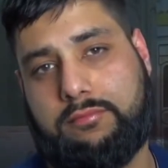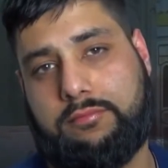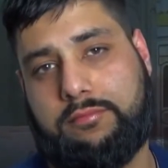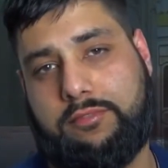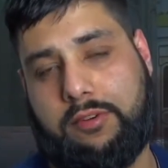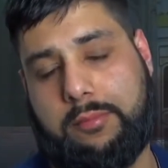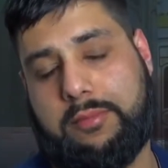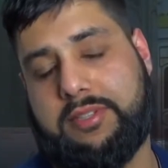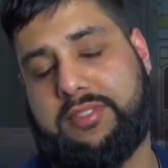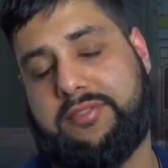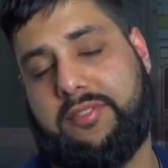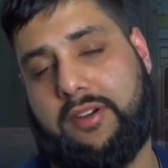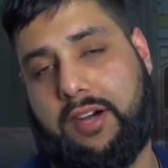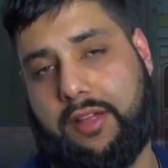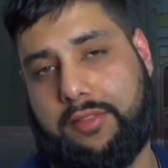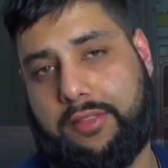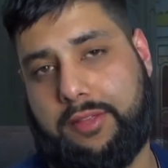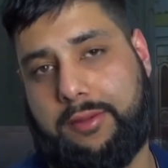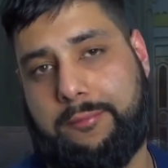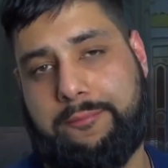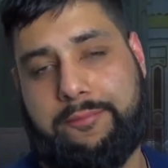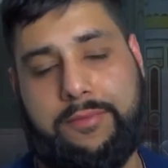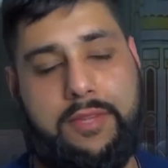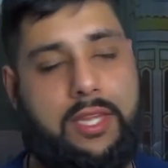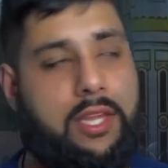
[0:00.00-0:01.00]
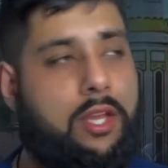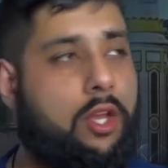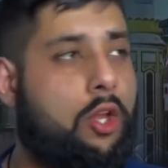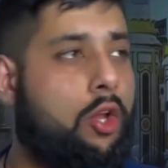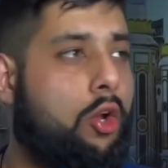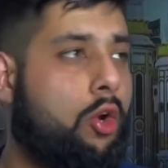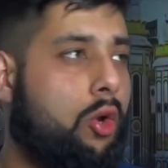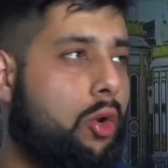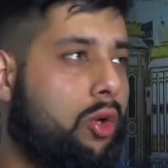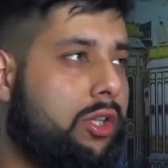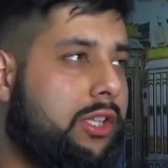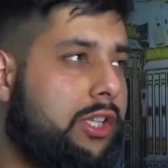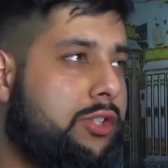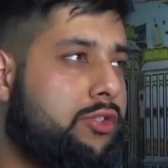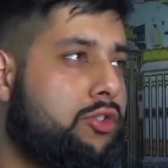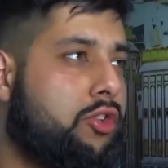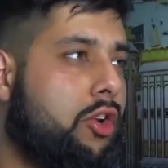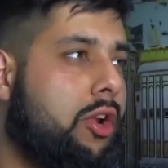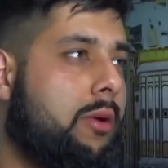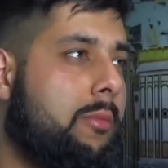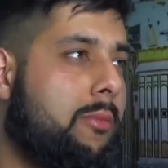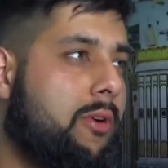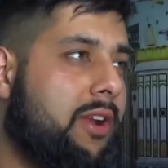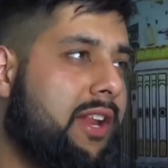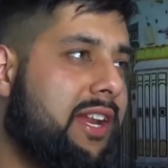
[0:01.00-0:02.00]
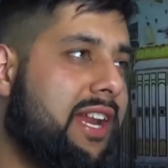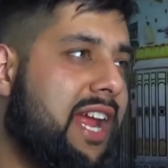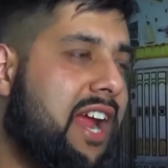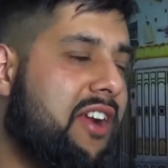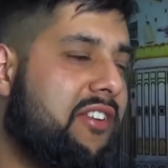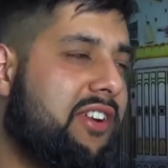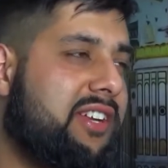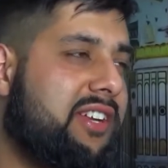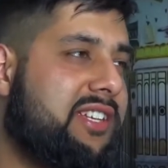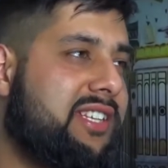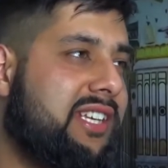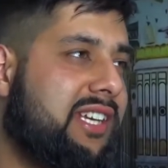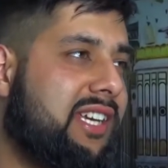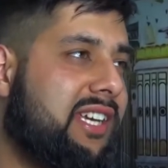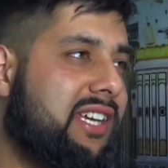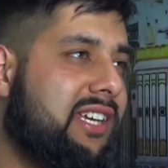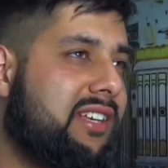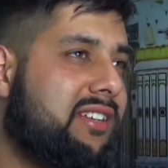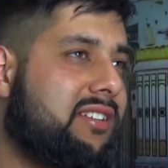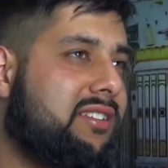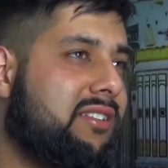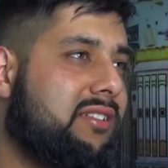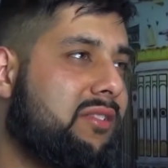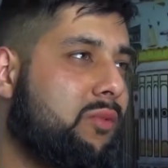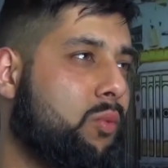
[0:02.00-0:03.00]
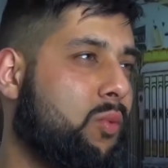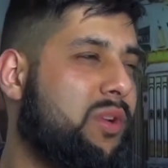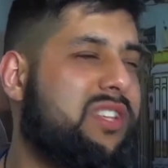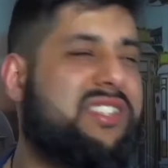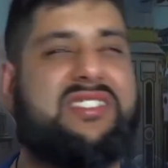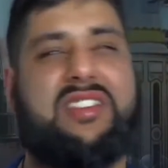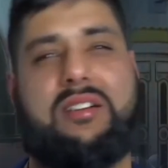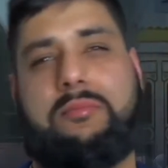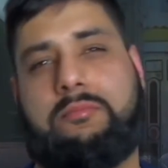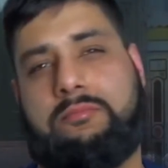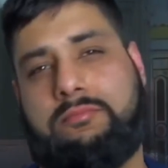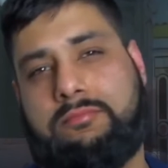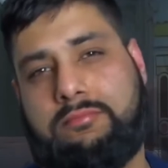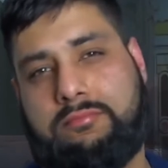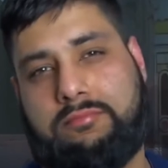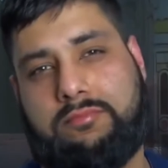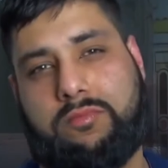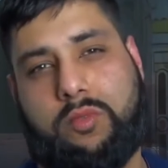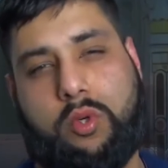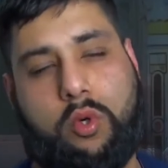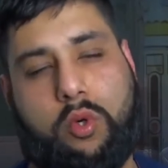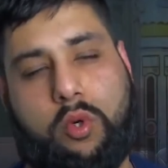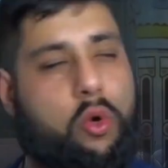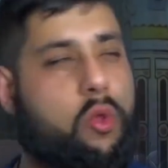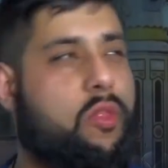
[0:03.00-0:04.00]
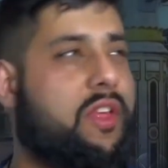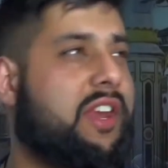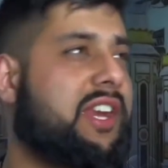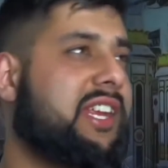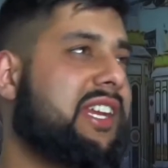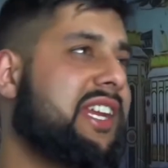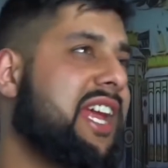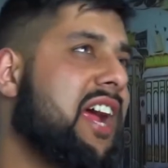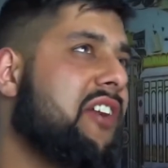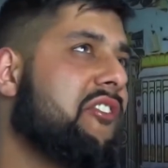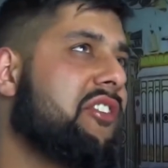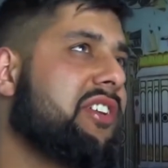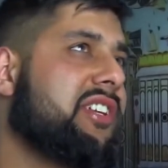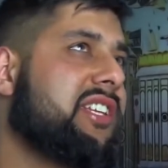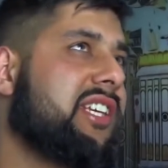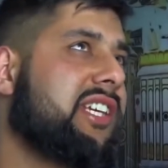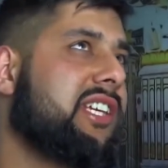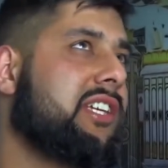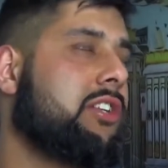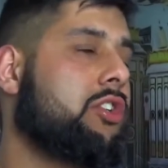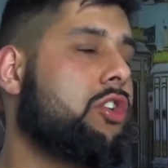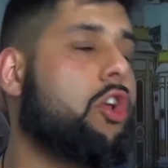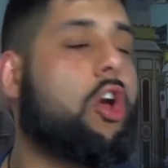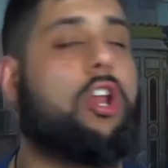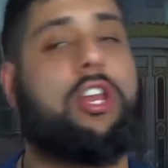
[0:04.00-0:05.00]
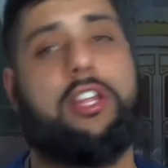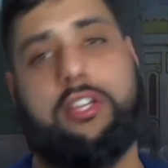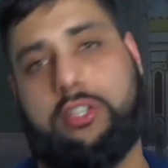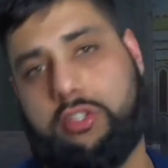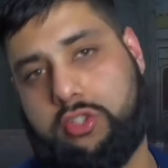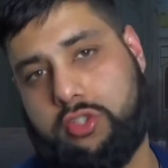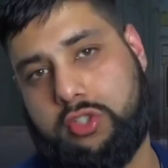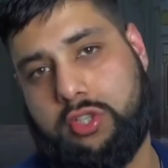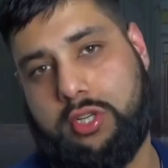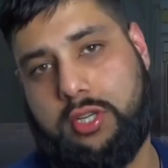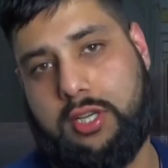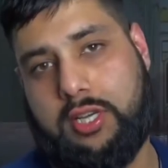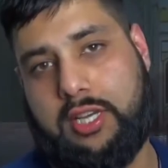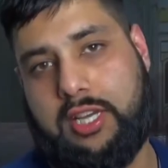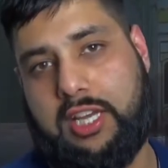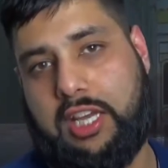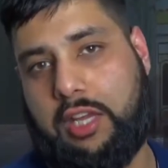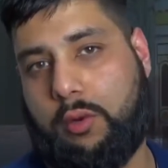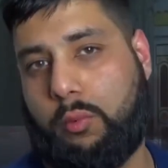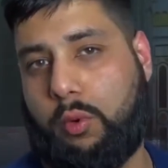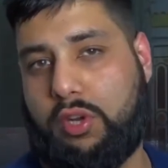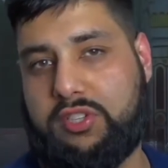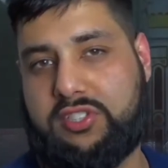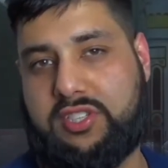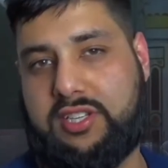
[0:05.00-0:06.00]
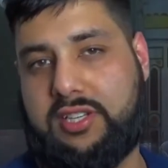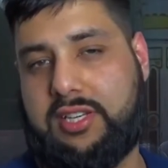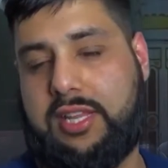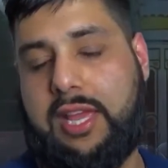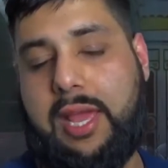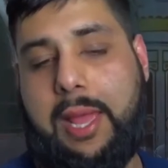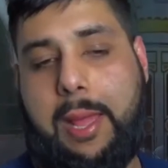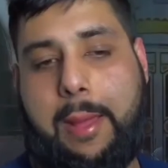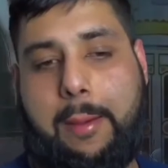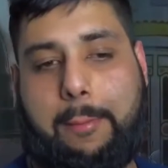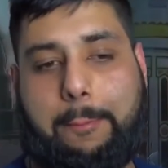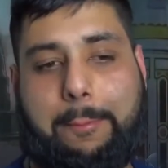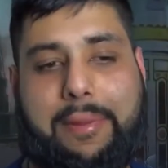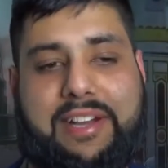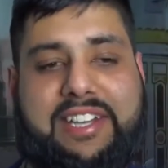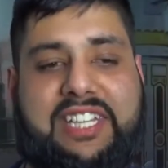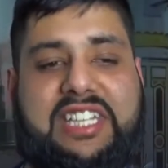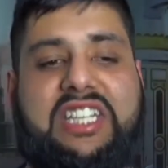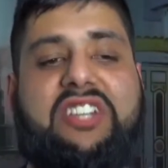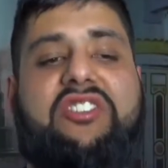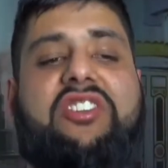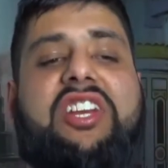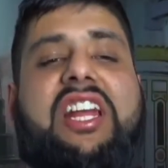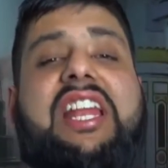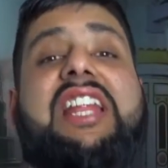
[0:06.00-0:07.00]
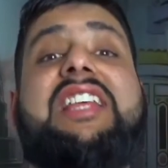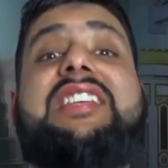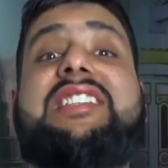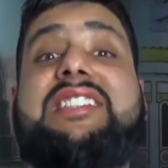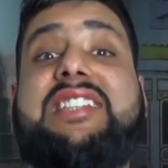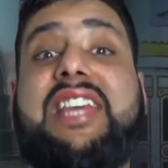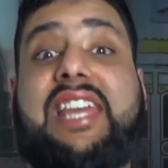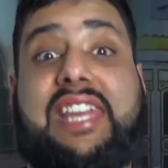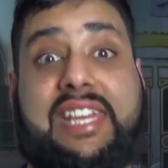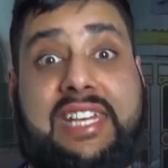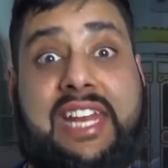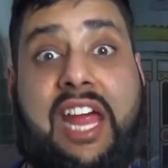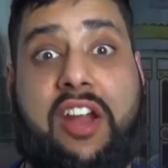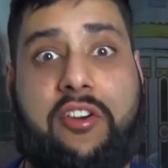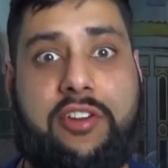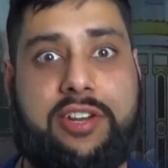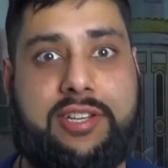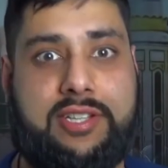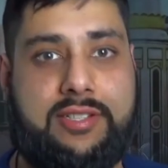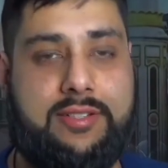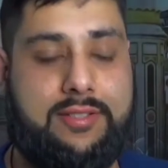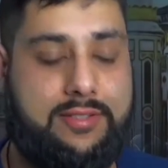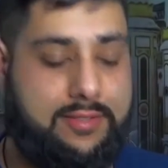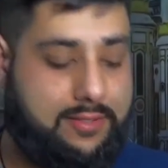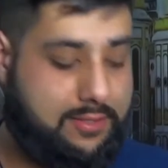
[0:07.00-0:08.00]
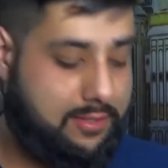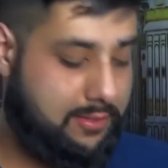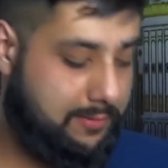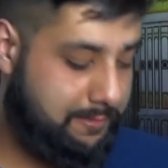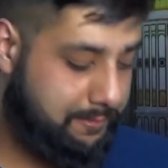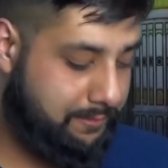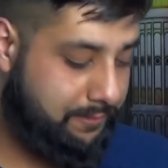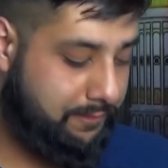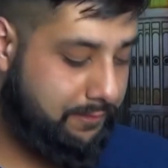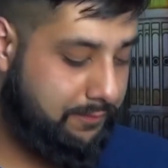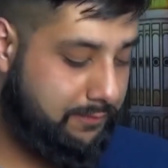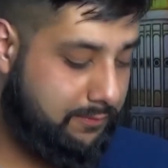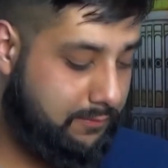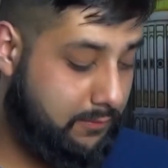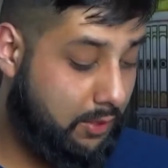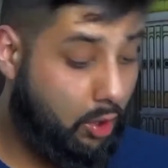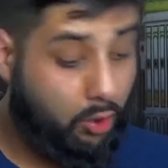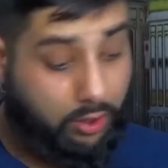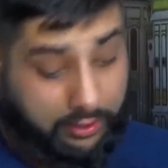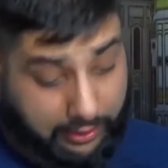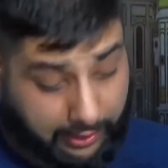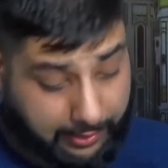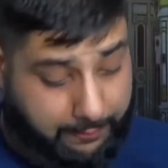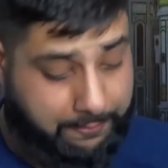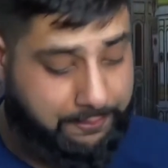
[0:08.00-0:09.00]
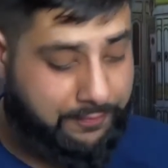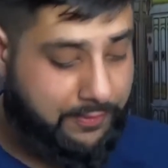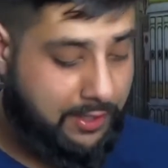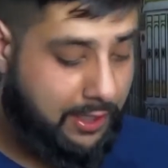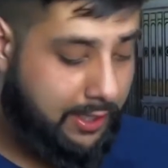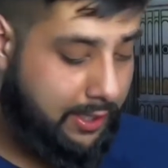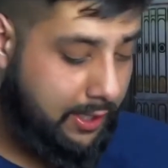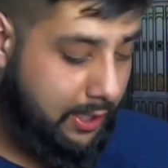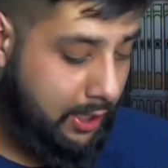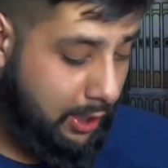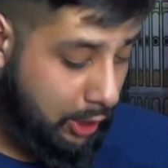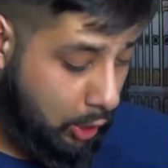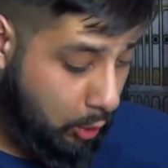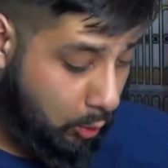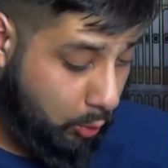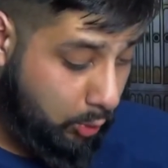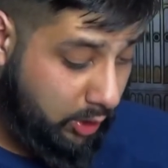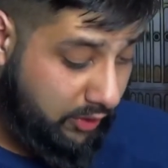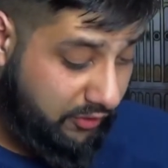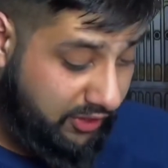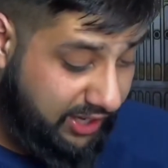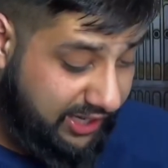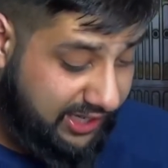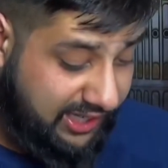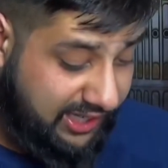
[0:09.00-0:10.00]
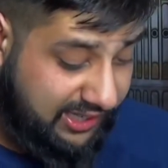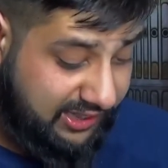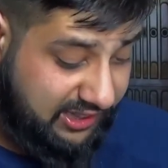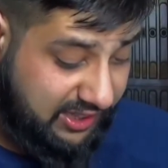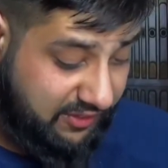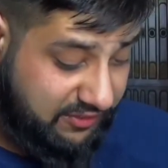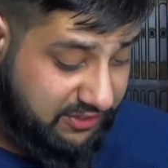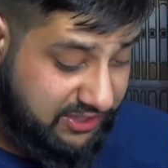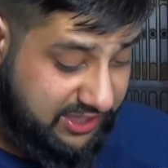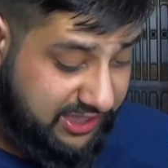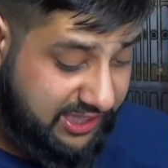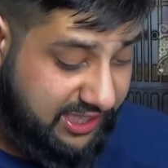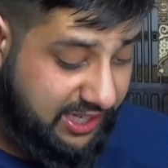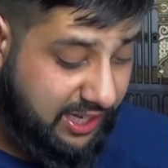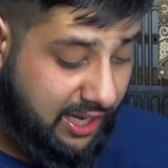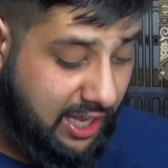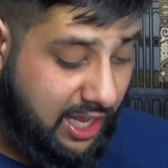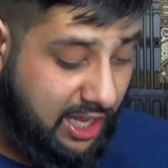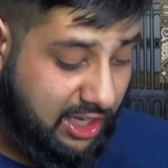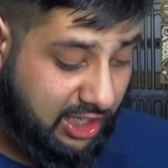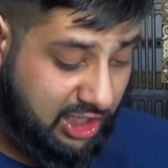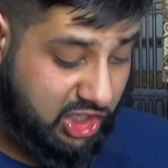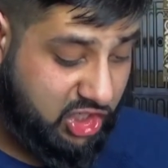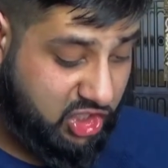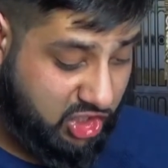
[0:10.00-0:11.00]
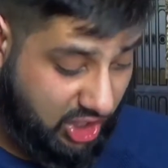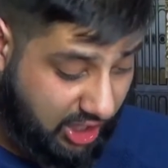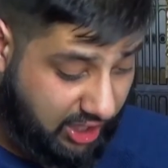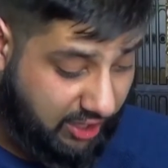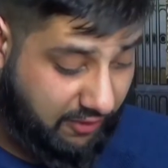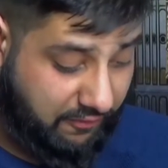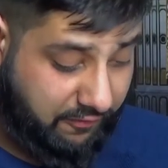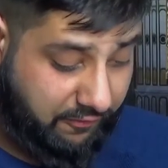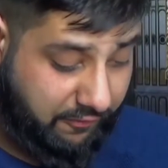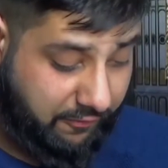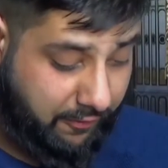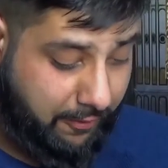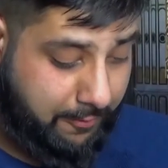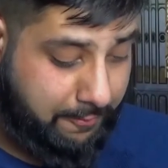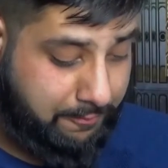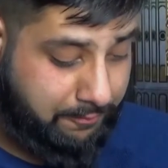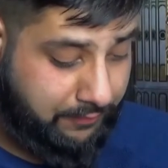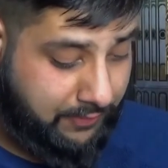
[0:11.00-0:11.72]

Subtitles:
from his father, or that Solomon inherited wisdom, or that he inherited knowledge. It wasn't materialistic inheritance. Okay. We read in Tafsir Kashaf,